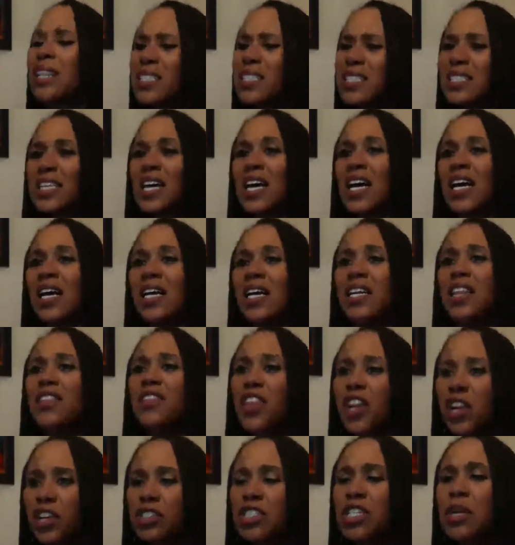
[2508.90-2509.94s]

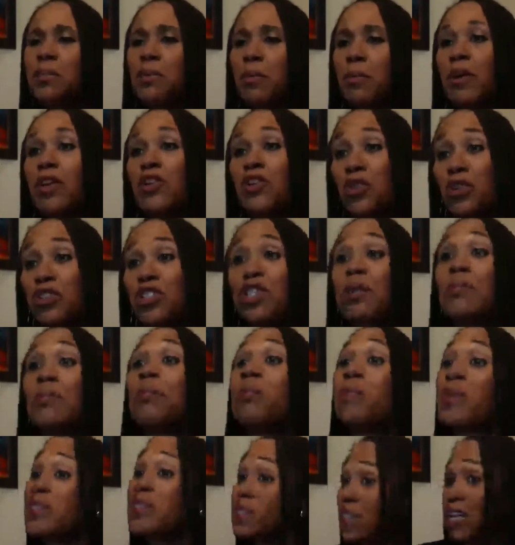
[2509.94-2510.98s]
inside their temperament, your
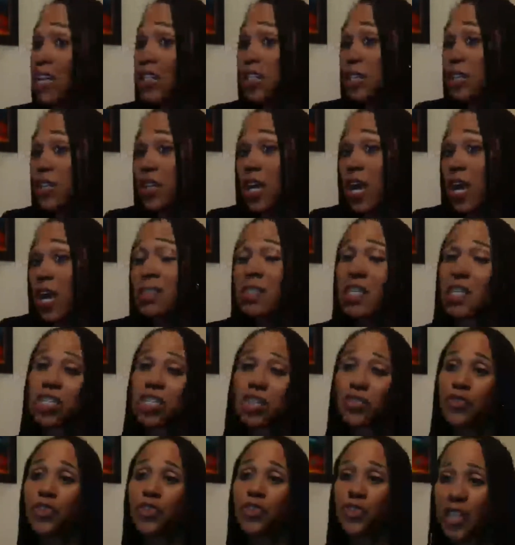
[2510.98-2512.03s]
temperament, inside in the
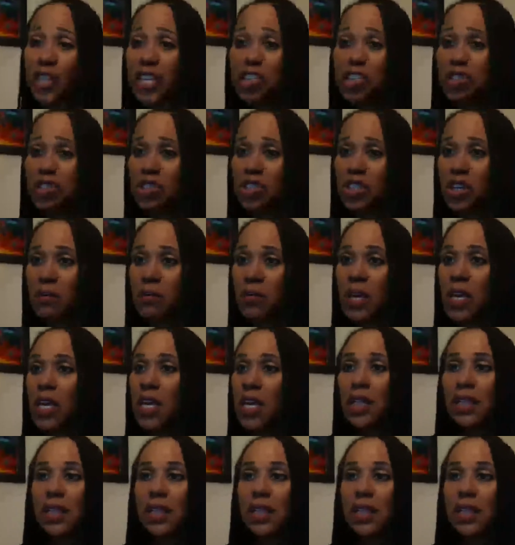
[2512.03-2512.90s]
context of your relationship.